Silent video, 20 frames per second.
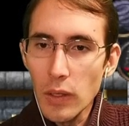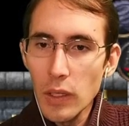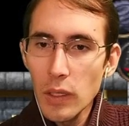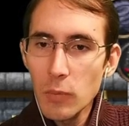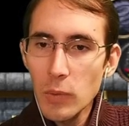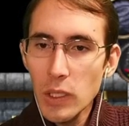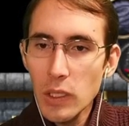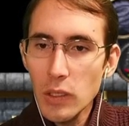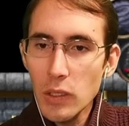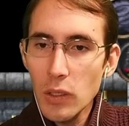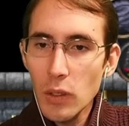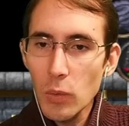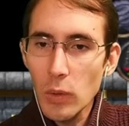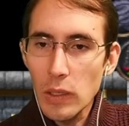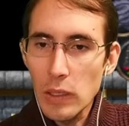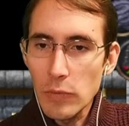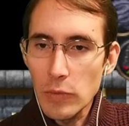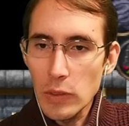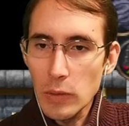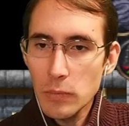And then we can go
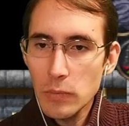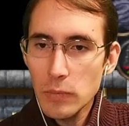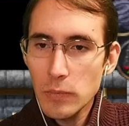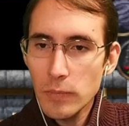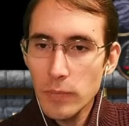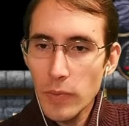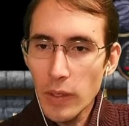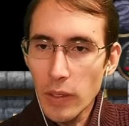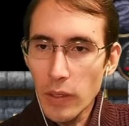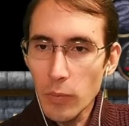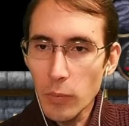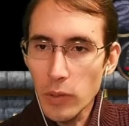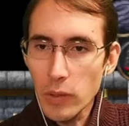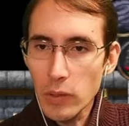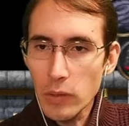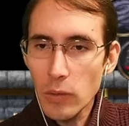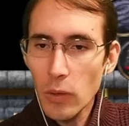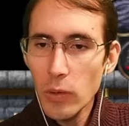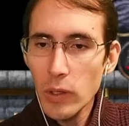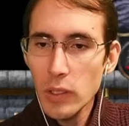wherever. Now
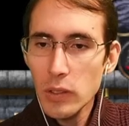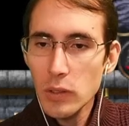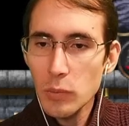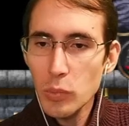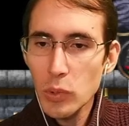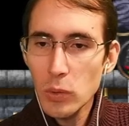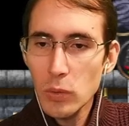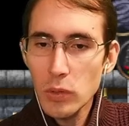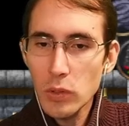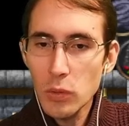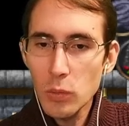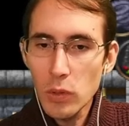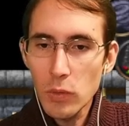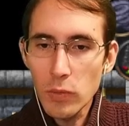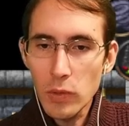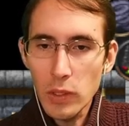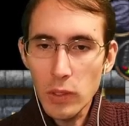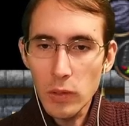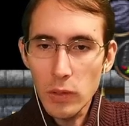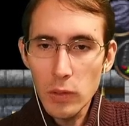we're going to pull
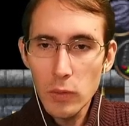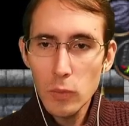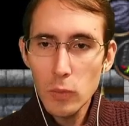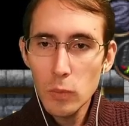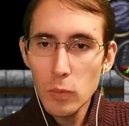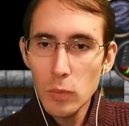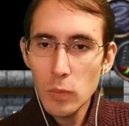you over here.